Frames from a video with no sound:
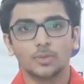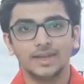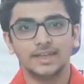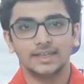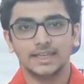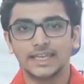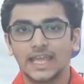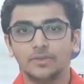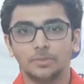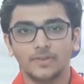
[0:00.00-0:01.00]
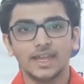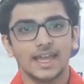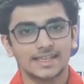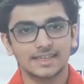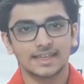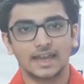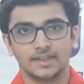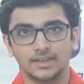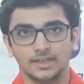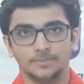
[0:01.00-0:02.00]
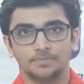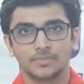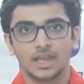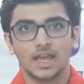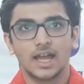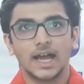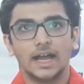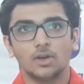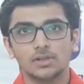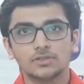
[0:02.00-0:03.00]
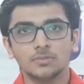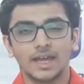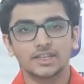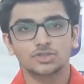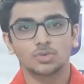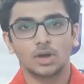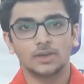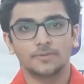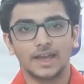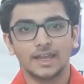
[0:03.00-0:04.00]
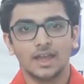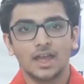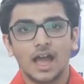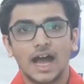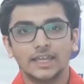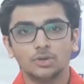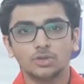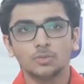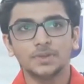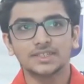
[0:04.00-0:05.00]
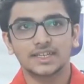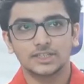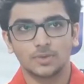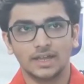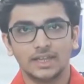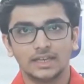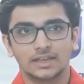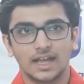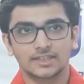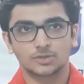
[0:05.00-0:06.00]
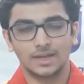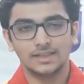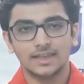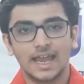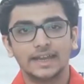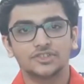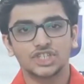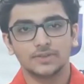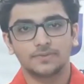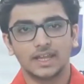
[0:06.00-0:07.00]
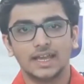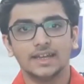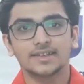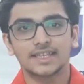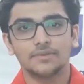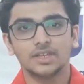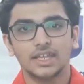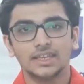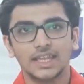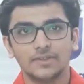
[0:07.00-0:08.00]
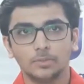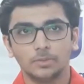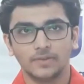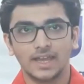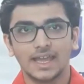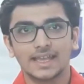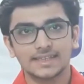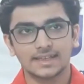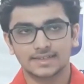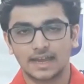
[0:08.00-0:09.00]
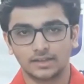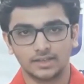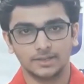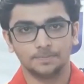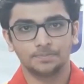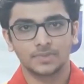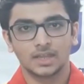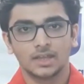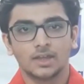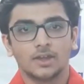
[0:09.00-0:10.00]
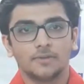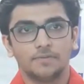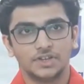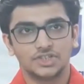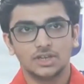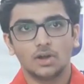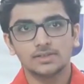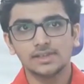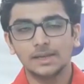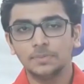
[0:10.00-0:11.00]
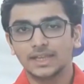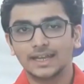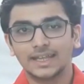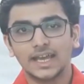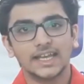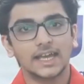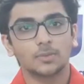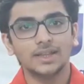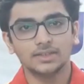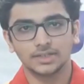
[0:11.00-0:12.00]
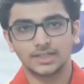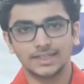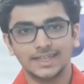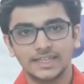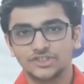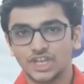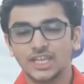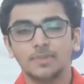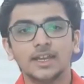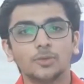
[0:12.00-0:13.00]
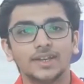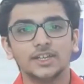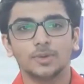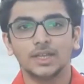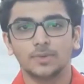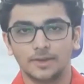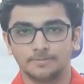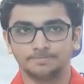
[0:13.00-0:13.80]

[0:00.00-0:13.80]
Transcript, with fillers: R twenty in K V P Y essay category. I also managed to qualify I O Q P stage one in class twelve and achieved A I R seven in K V P Y S X category. FIITJEE also helped me get A I R one thirty in J E E Main twenty twenty-one.